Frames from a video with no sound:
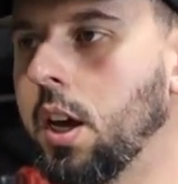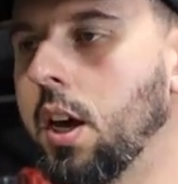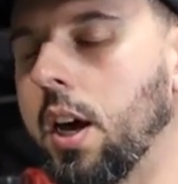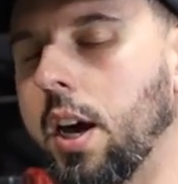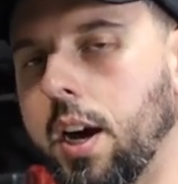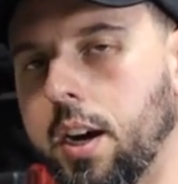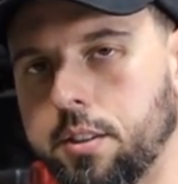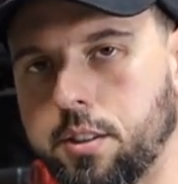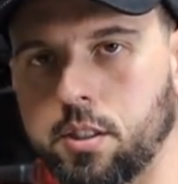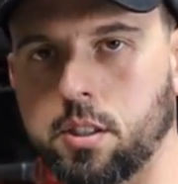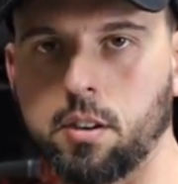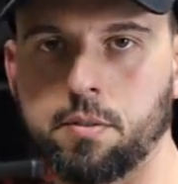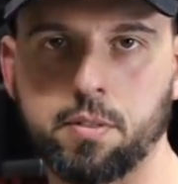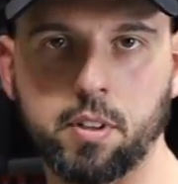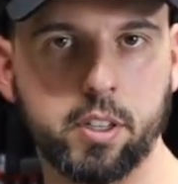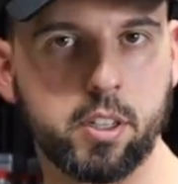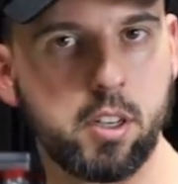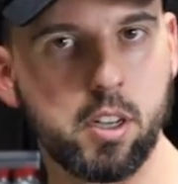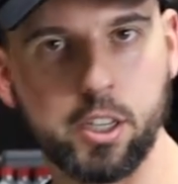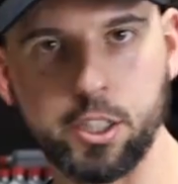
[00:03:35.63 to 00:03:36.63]
add stuff
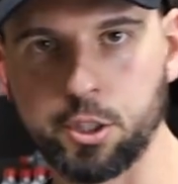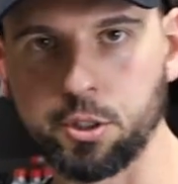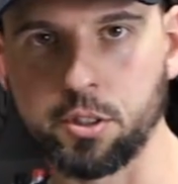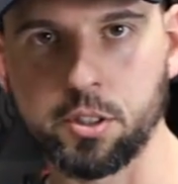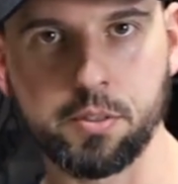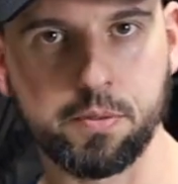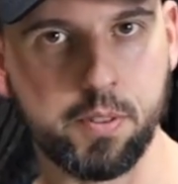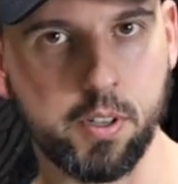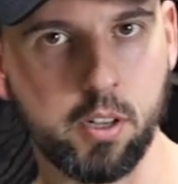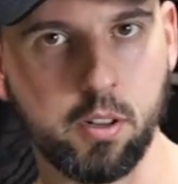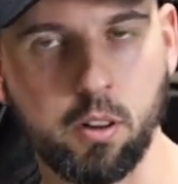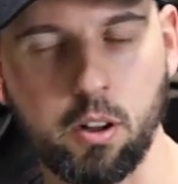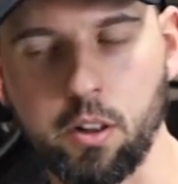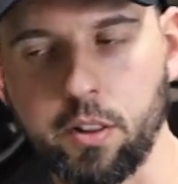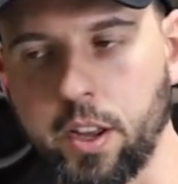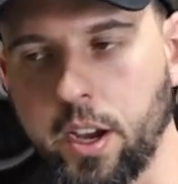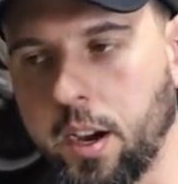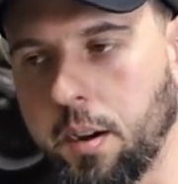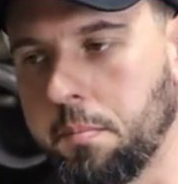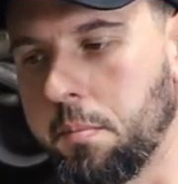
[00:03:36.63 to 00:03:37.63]
like nitrous fill, all
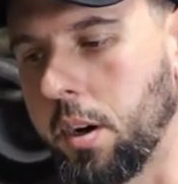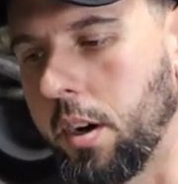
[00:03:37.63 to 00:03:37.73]
that.